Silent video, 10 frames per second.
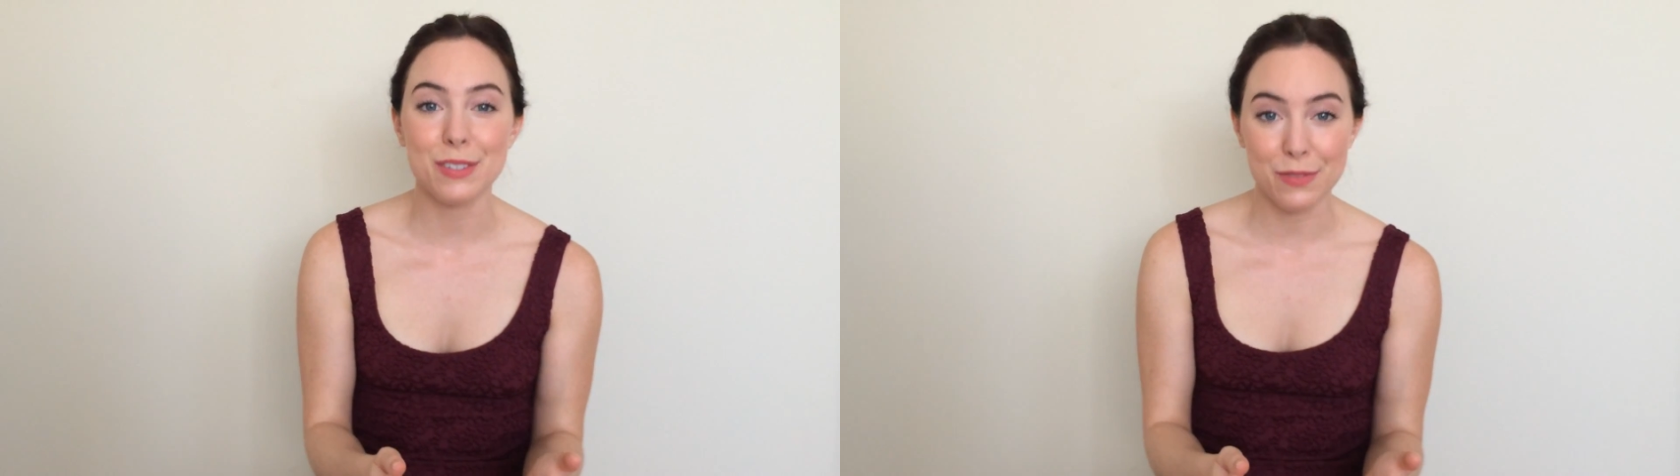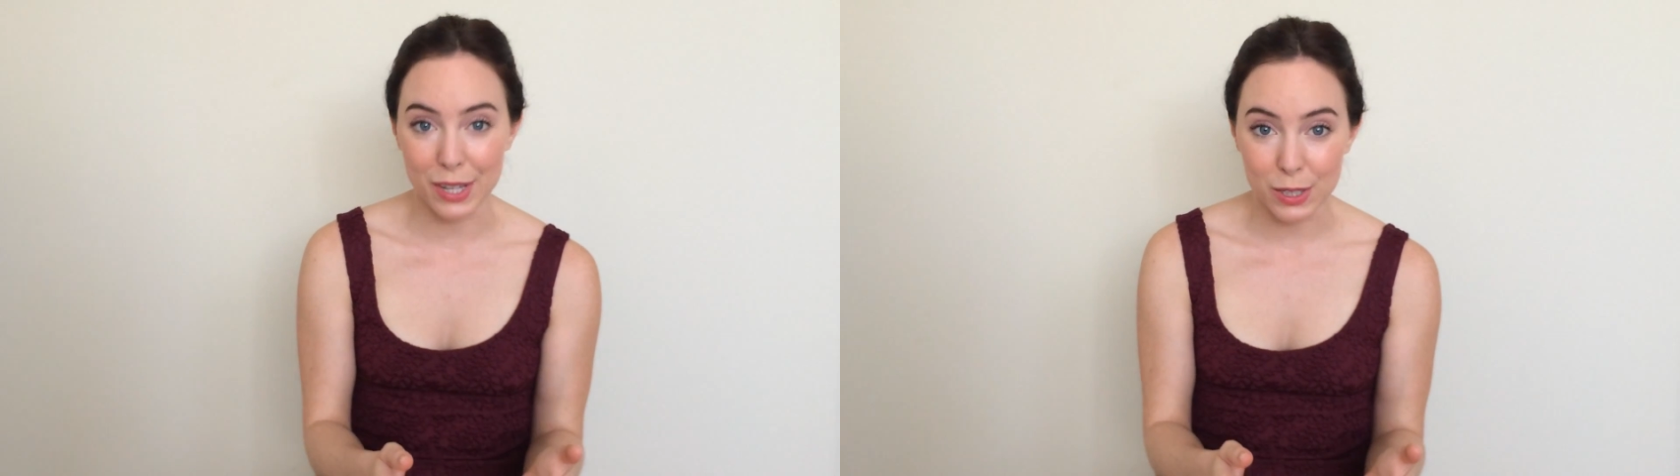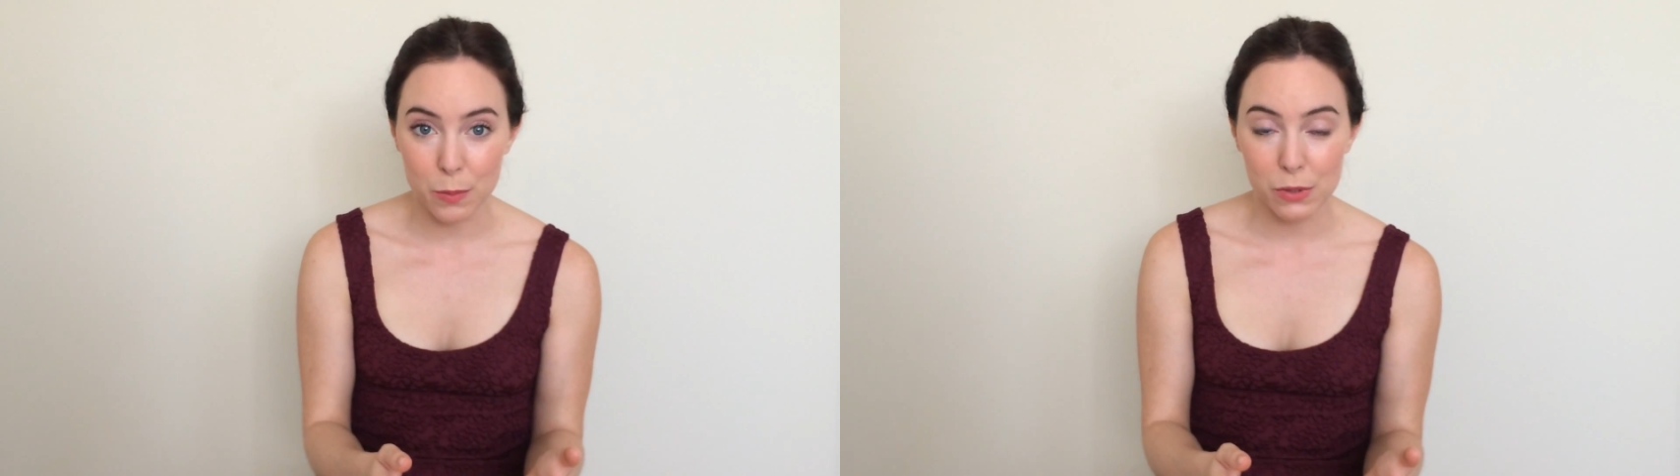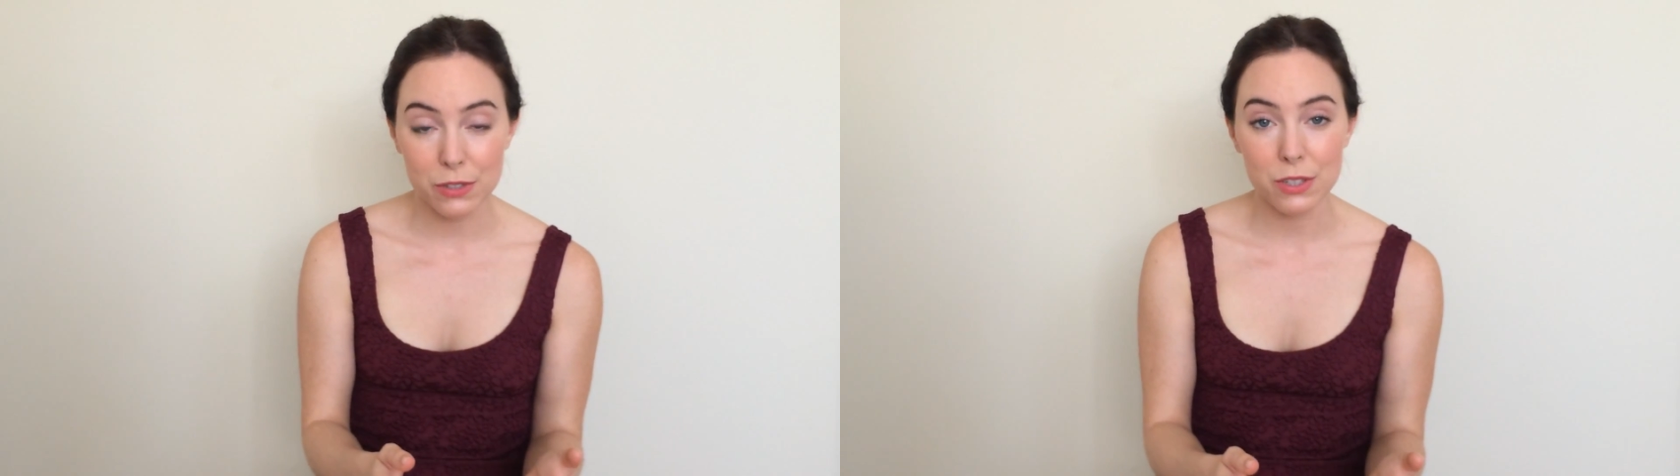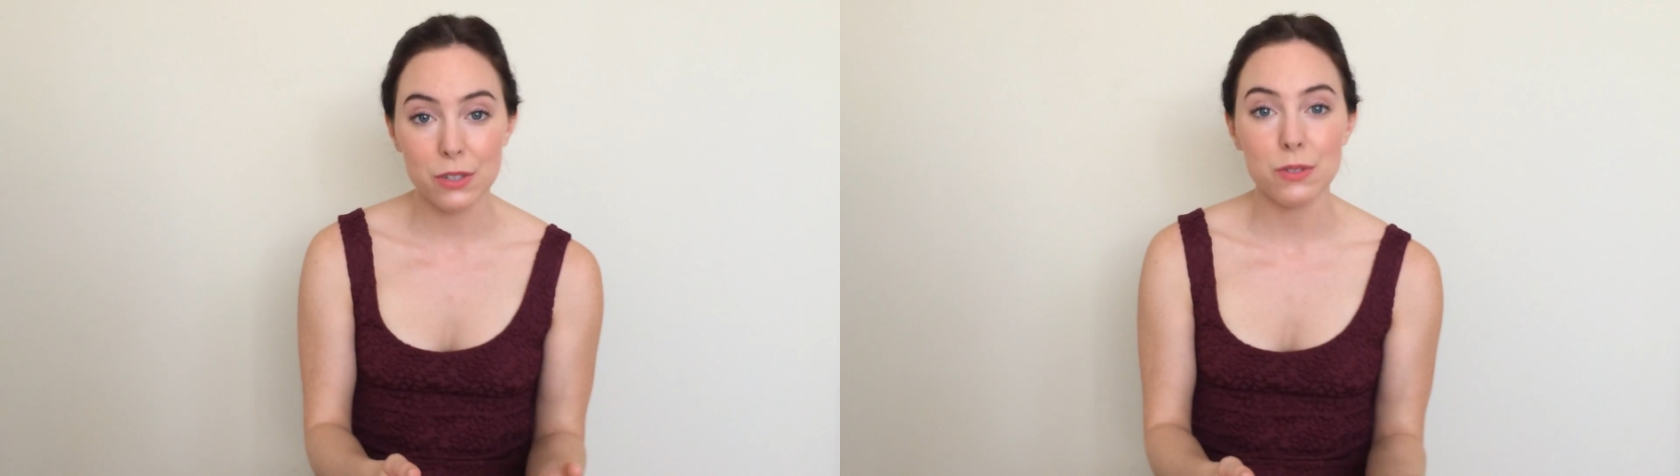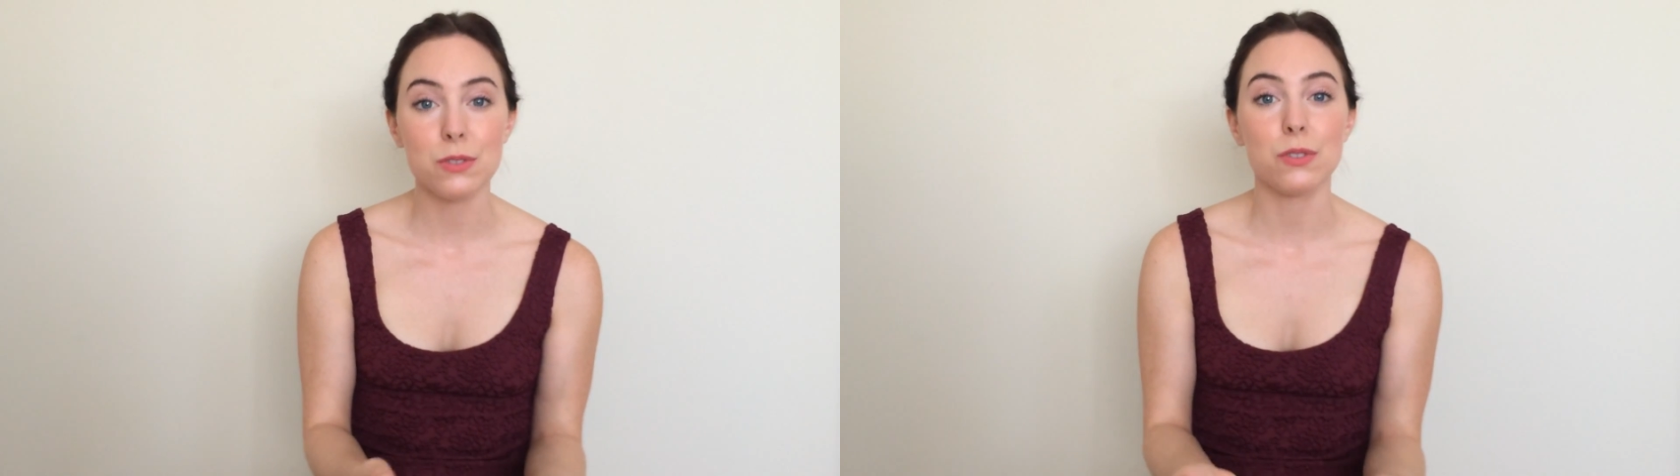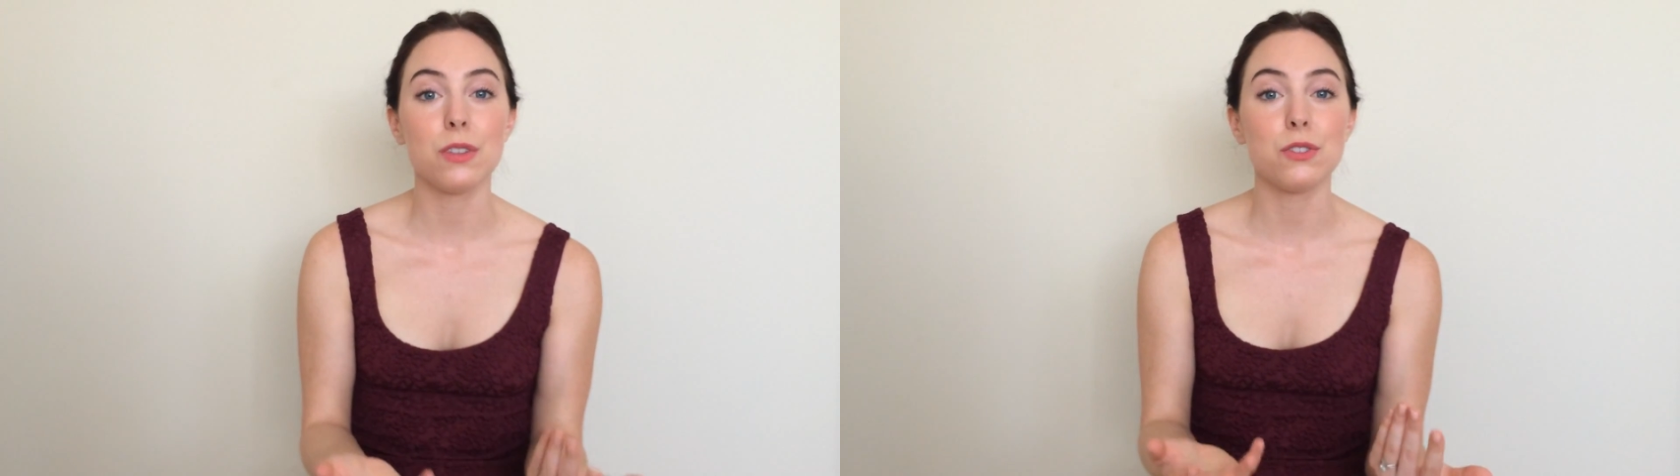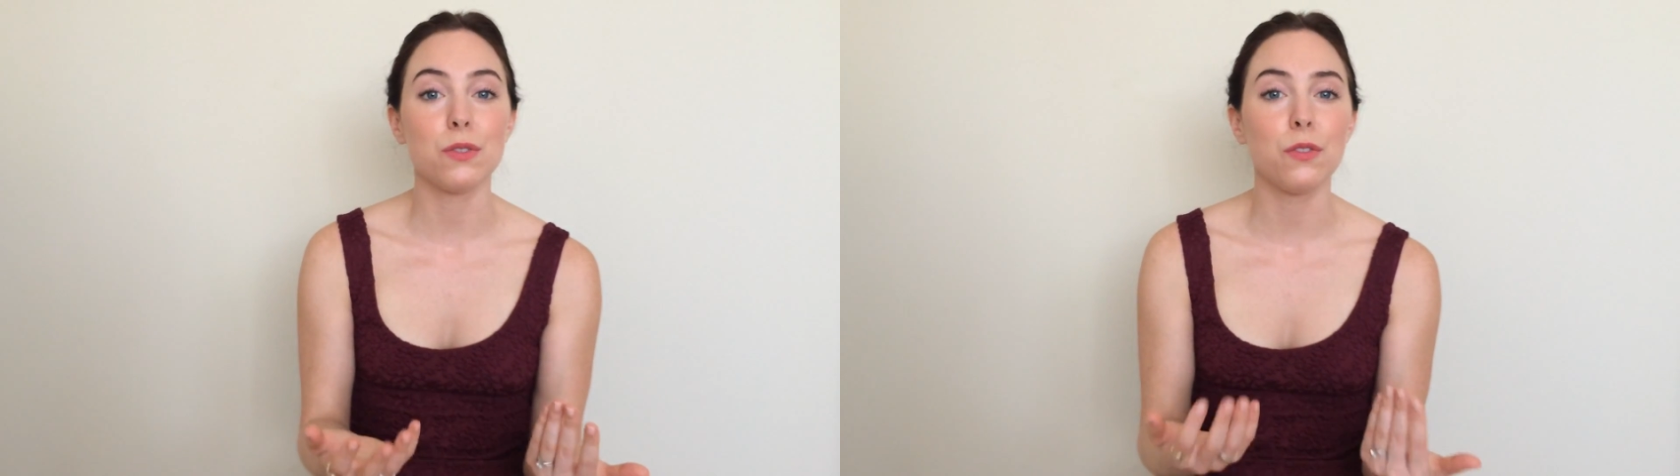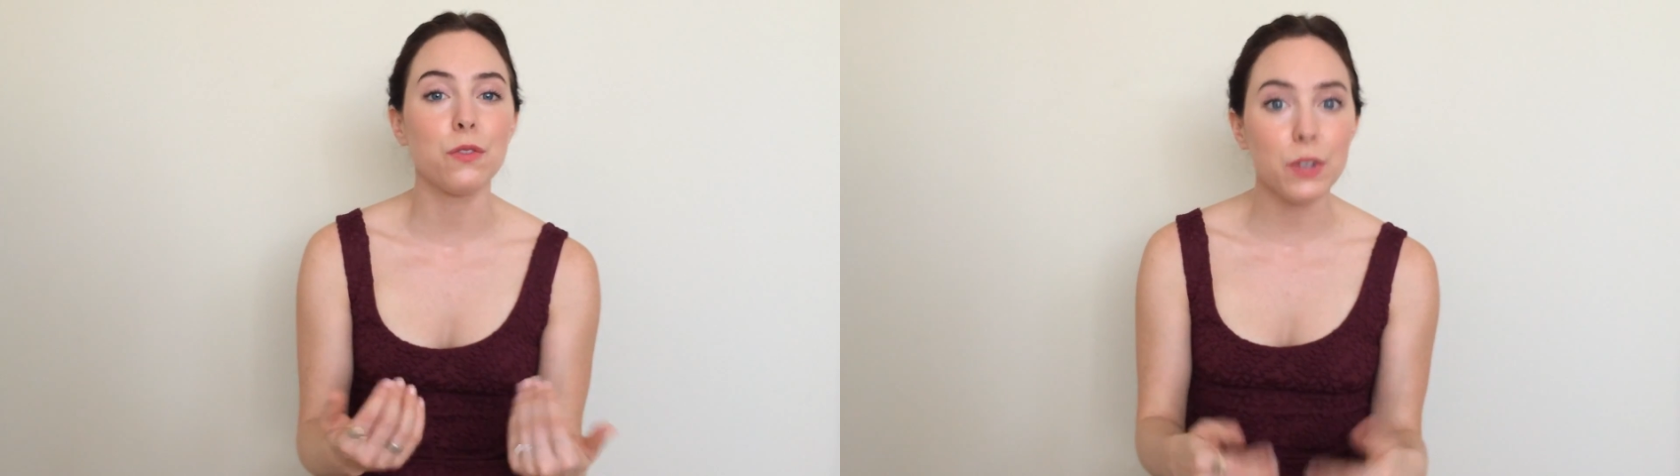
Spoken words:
available to you so that you